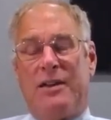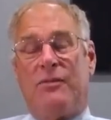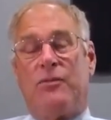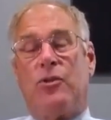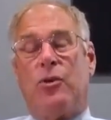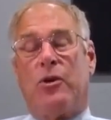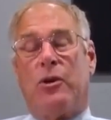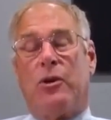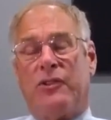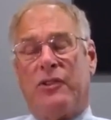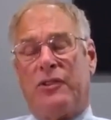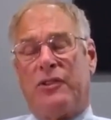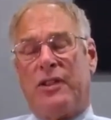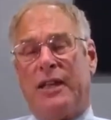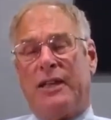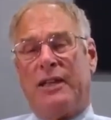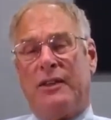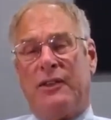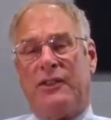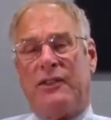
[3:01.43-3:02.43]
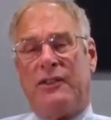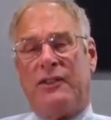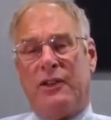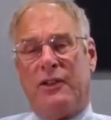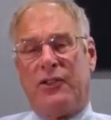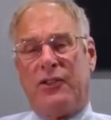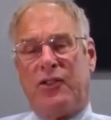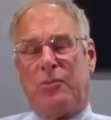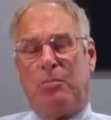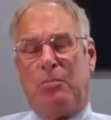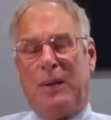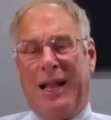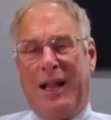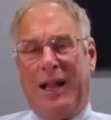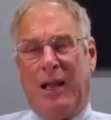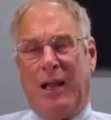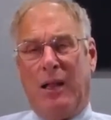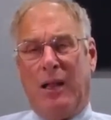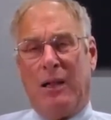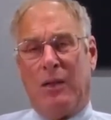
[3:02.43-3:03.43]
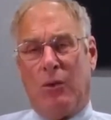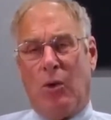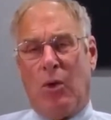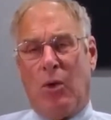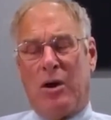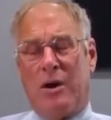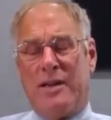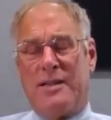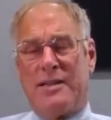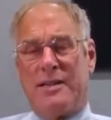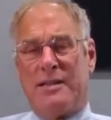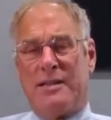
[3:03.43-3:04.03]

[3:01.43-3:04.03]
course, that they can still spell warrant.